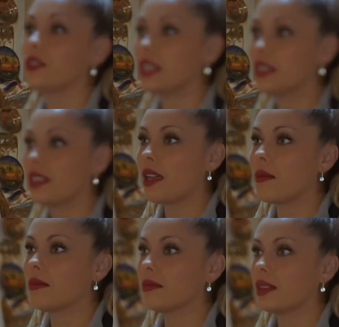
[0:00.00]
feed
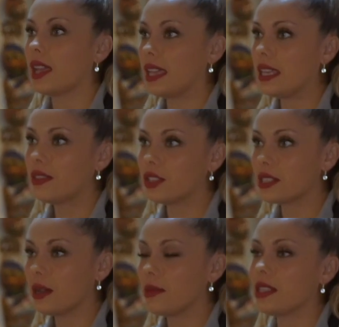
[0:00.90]
them in their
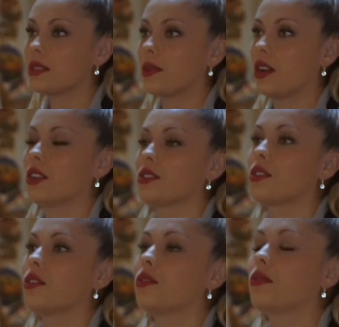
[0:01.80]
tummies, but
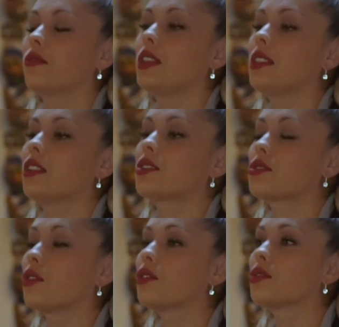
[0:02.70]
also feed their
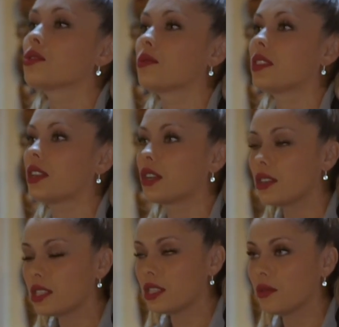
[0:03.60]
souls with
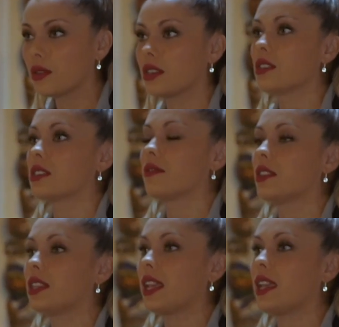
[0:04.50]
encouraging words of
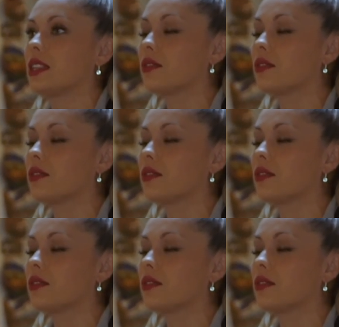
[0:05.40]
the day,